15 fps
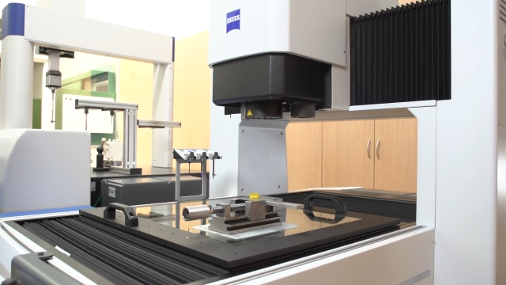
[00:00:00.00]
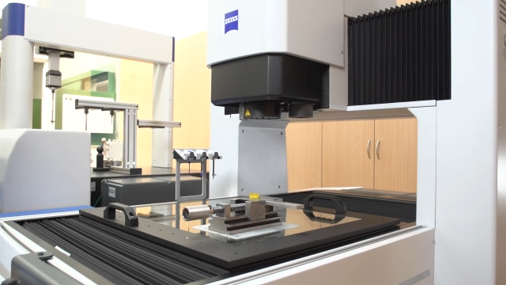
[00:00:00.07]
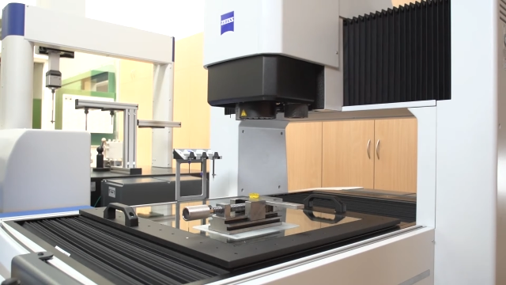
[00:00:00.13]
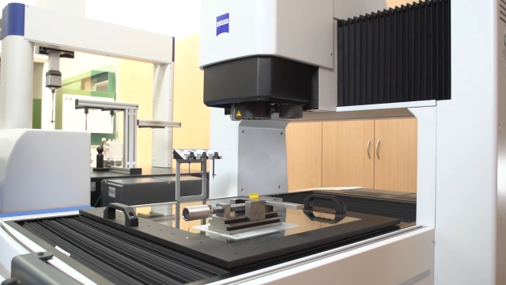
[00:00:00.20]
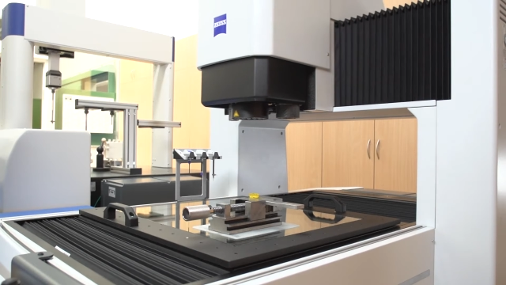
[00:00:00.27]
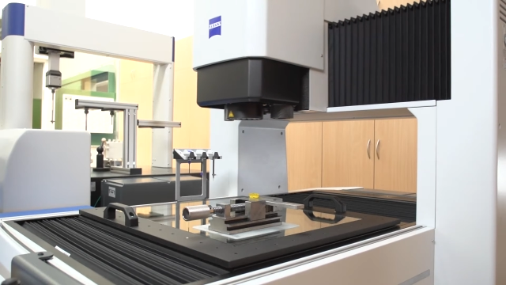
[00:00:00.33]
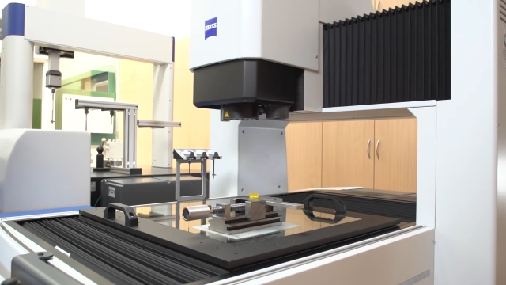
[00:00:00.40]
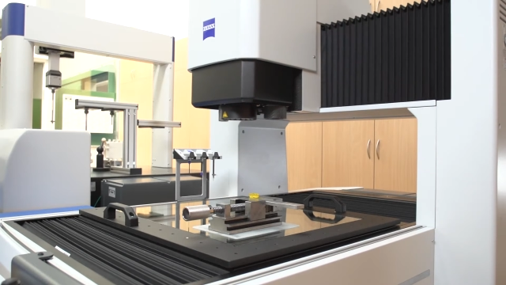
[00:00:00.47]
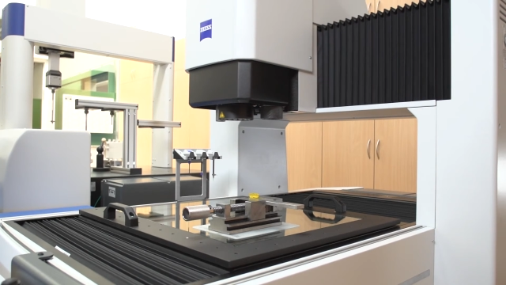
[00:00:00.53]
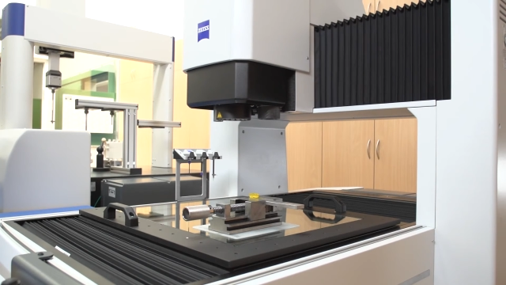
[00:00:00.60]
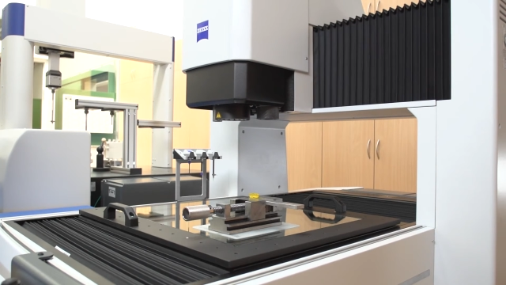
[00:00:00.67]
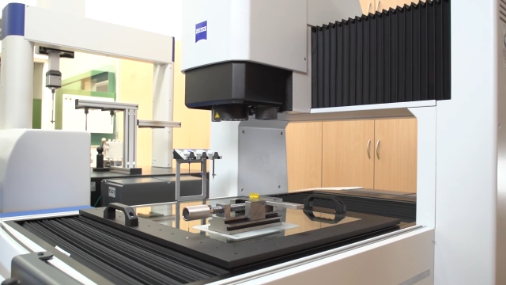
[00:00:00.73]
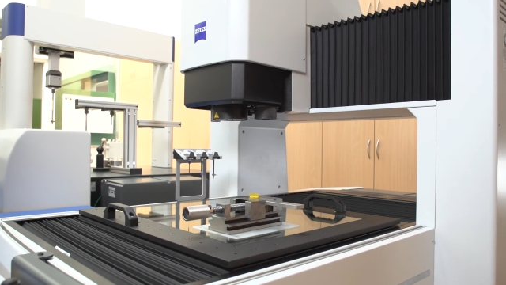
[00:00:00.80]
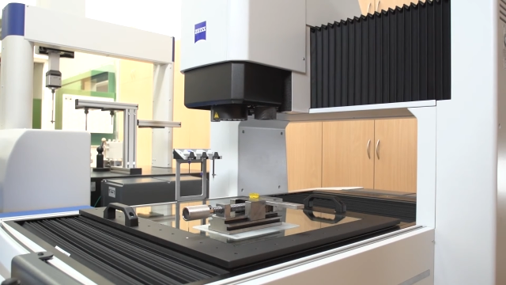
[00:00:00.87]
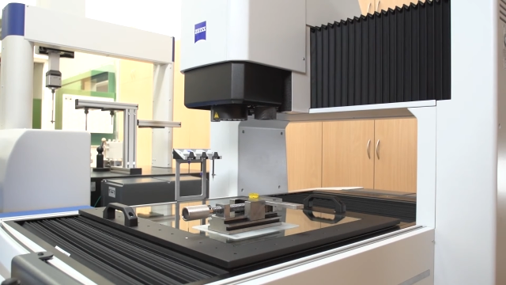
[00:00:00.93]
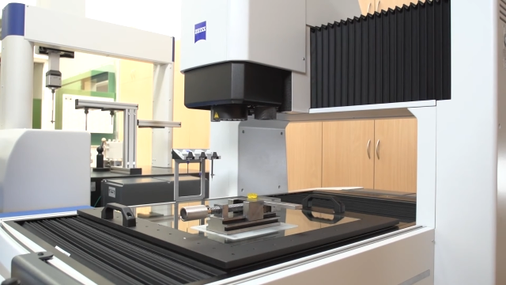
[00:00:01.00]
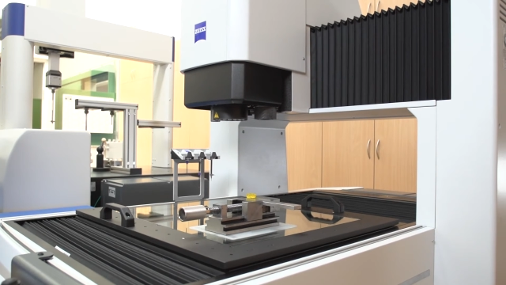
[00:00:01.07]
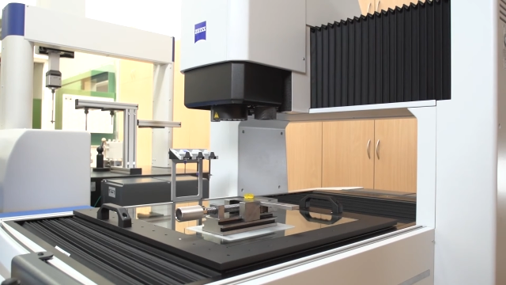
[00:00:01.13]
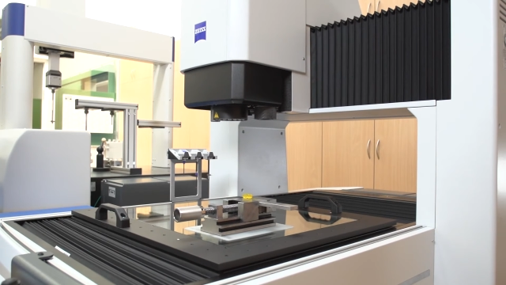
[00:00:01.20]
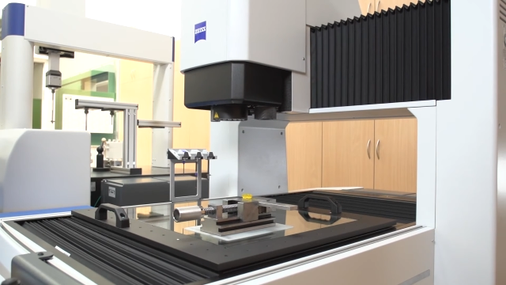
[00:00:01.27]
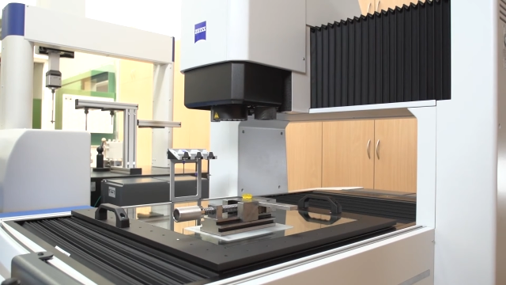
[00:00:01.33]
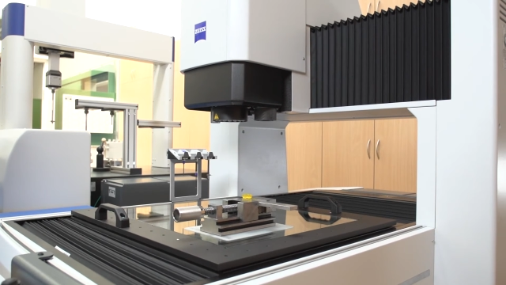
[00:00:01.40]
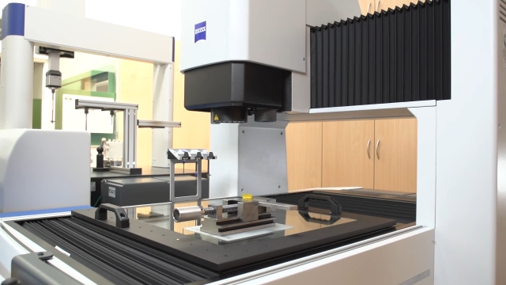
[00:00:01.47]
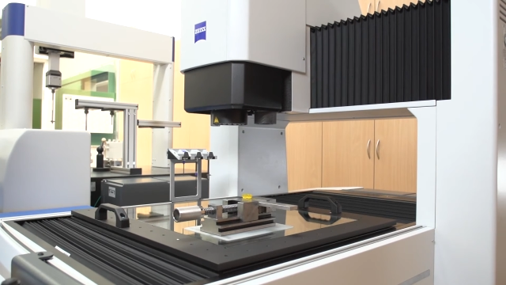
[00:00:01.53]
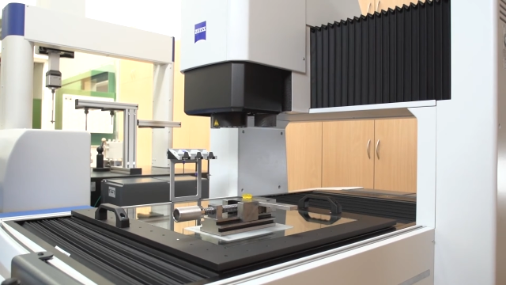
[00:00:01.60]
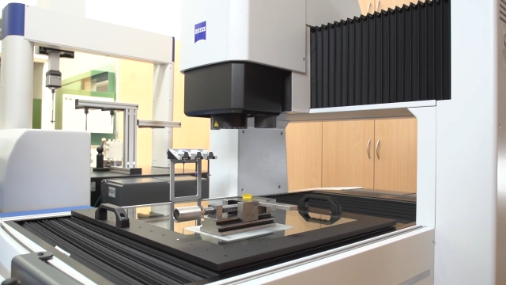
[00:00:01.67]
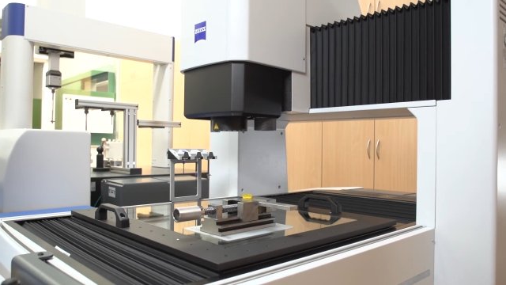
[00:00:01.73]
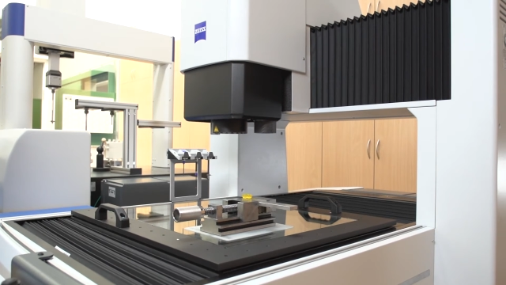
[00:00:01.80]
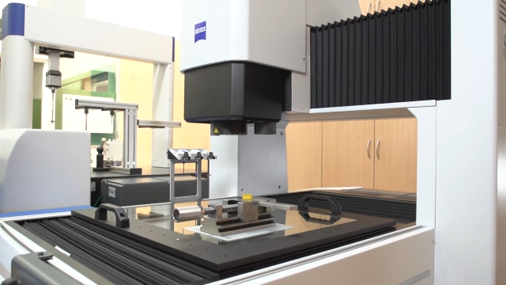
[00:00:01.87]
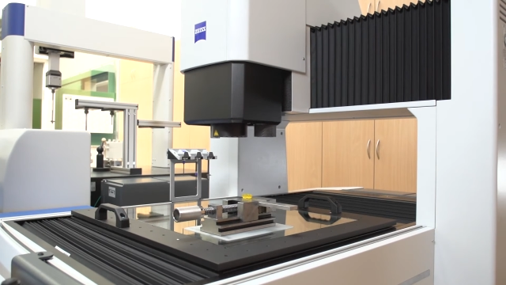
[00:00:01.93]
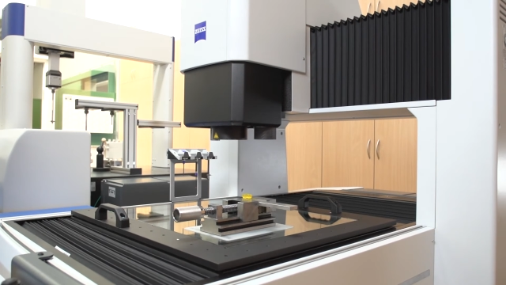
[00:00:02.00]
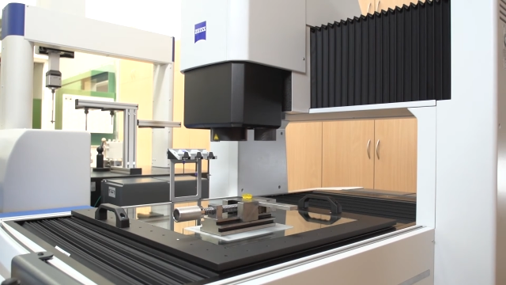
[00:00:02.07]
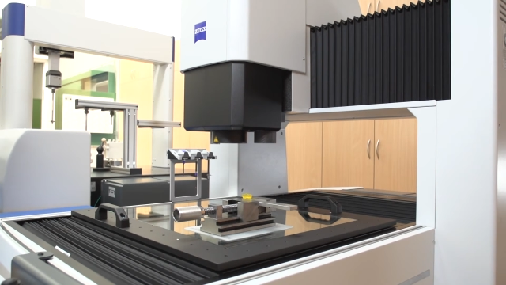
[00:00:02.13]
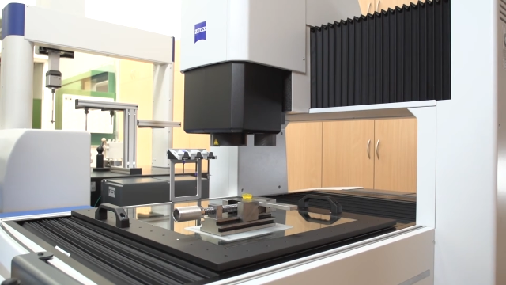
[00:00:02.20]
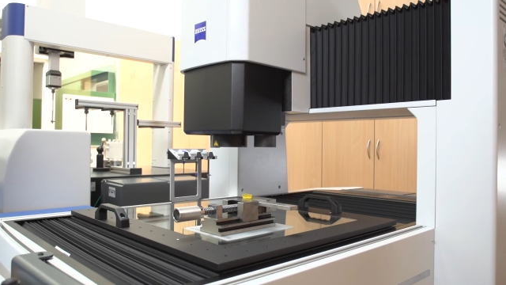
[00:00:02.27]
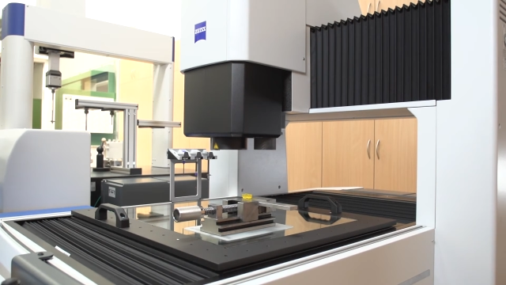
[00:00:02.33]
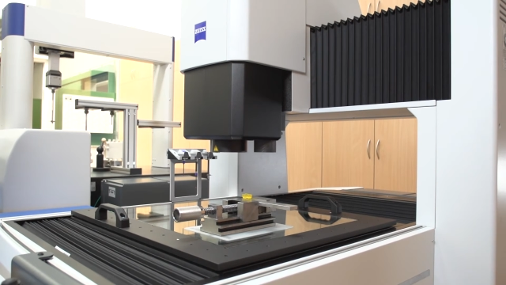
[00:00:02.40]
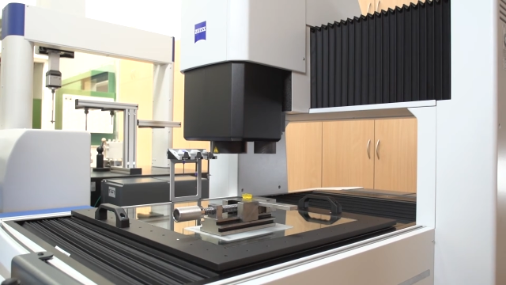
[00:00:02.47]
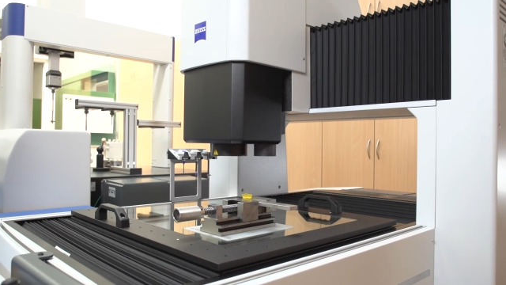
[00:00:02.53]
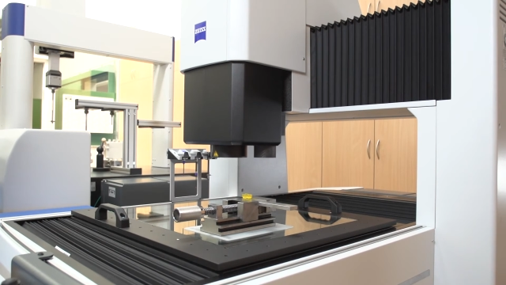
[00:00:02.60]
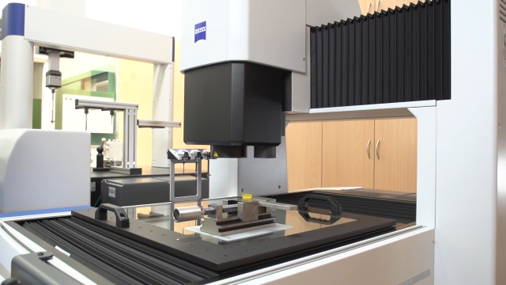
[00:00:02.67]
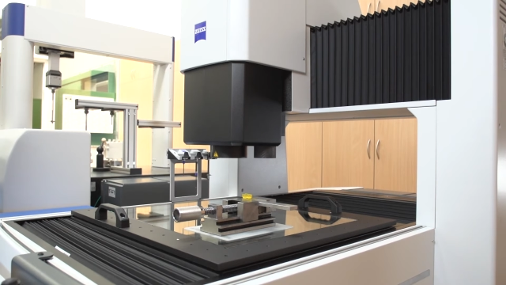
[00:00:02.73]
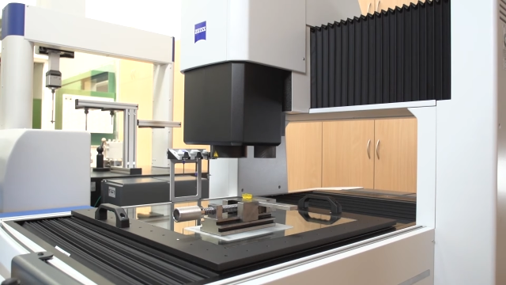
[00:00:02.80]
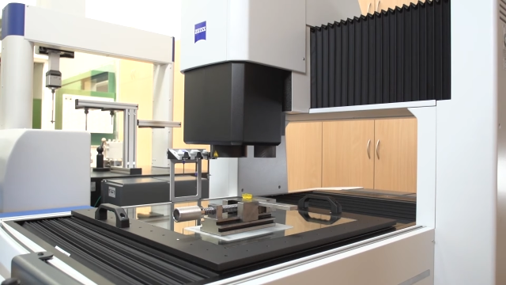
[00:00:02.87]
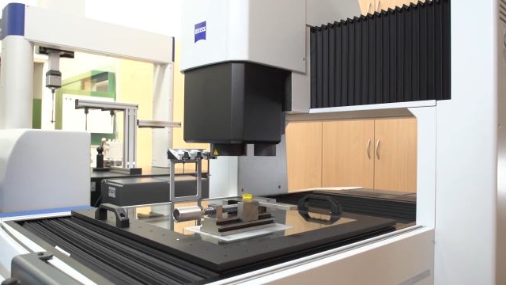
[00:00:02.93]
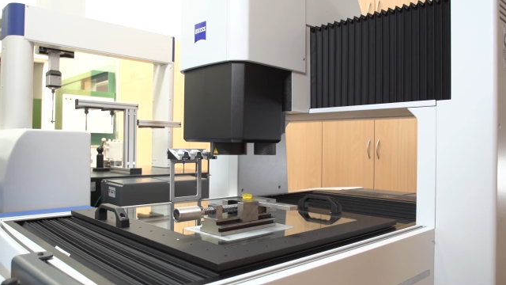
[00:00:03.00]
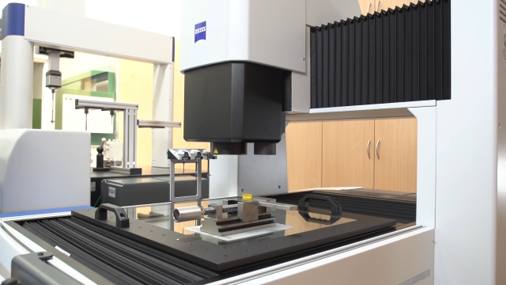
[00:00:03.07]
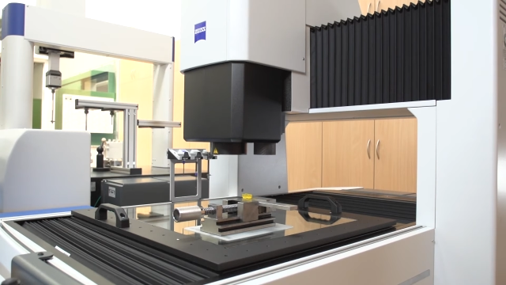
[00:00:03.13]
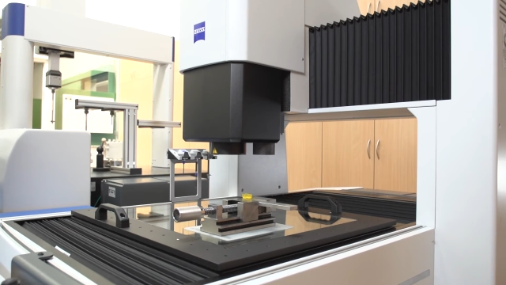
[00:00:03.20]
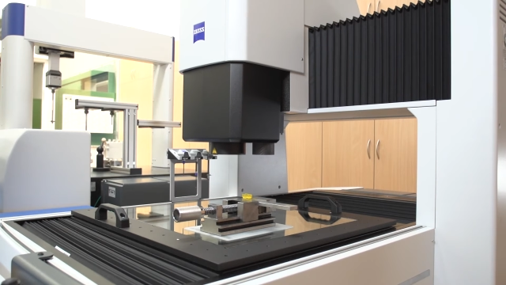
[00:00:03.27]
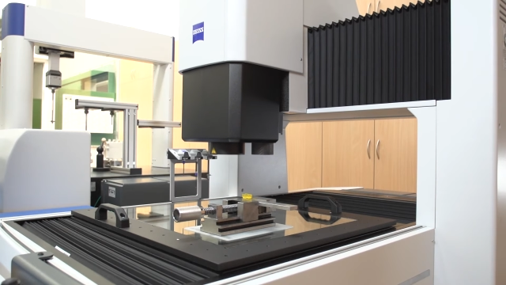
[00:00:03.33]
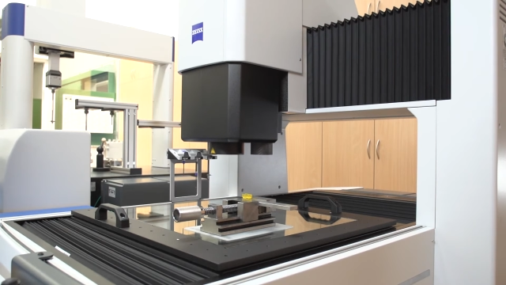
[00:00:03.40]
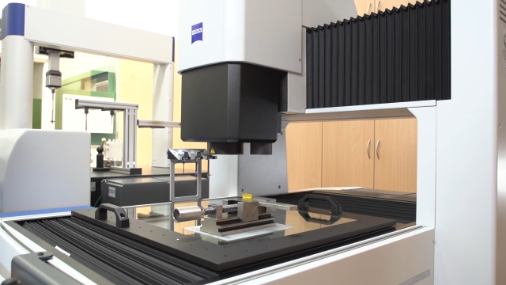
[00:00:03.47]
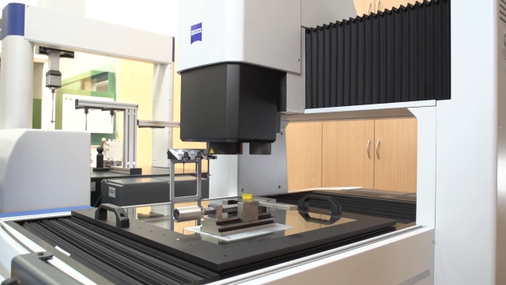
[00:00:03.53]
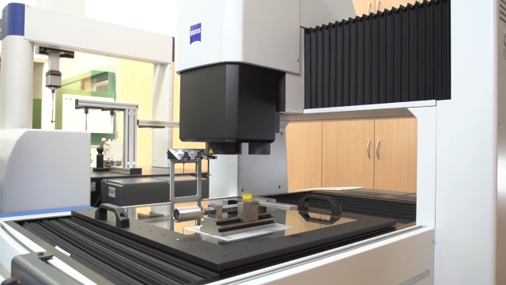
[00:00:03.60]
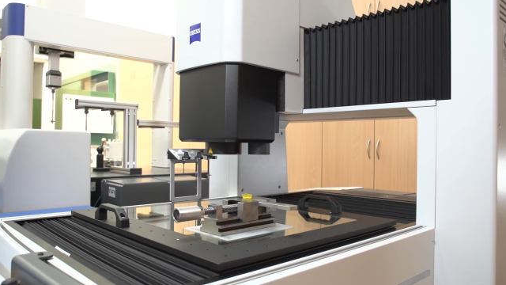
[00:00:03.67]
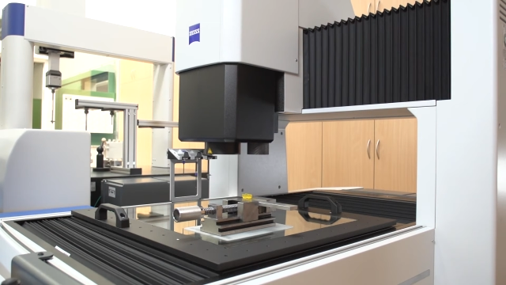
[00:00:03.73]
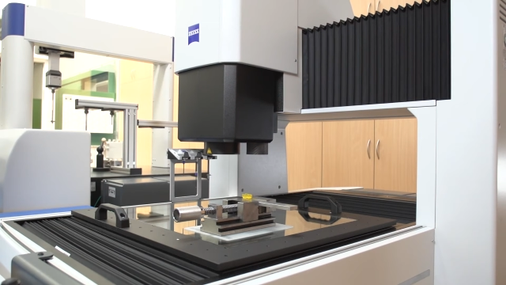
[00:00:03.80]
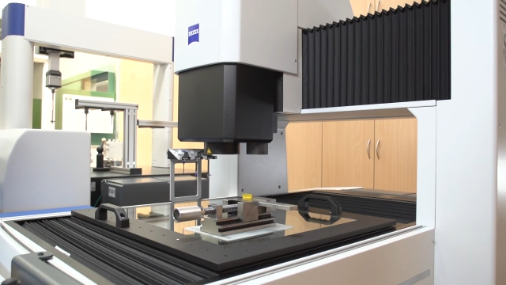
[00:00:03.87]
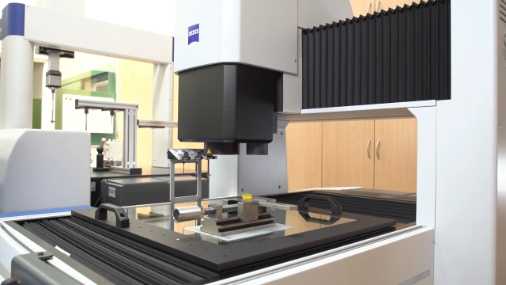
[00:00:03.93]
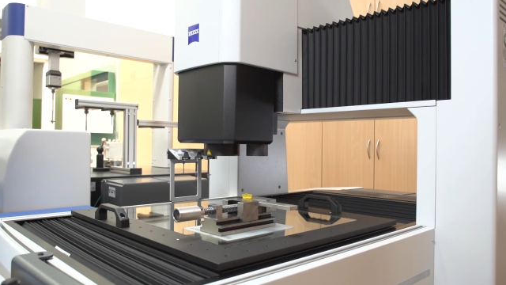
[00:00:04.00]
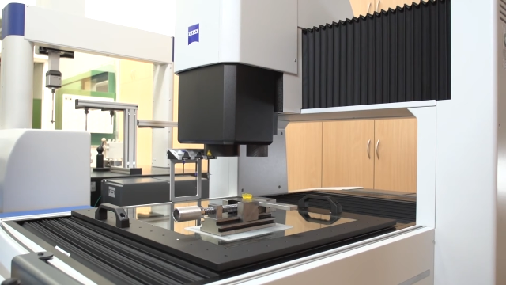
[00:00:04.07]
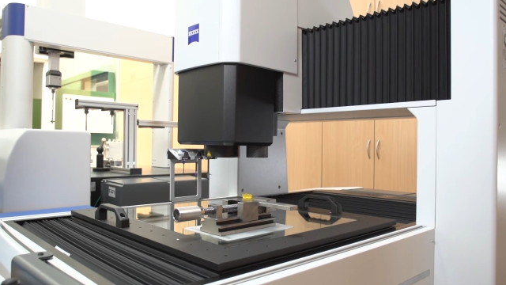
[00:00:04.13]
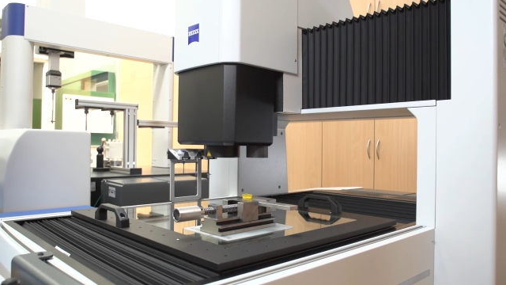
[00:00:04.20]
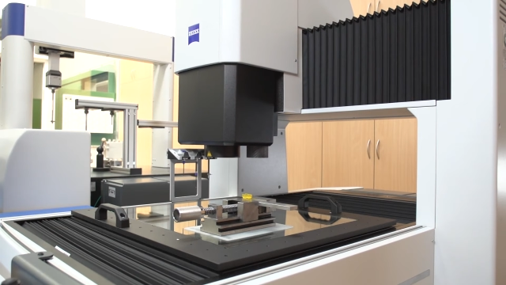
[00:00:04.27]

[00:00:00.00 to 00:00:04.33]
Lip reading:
[unreadable: no face in view]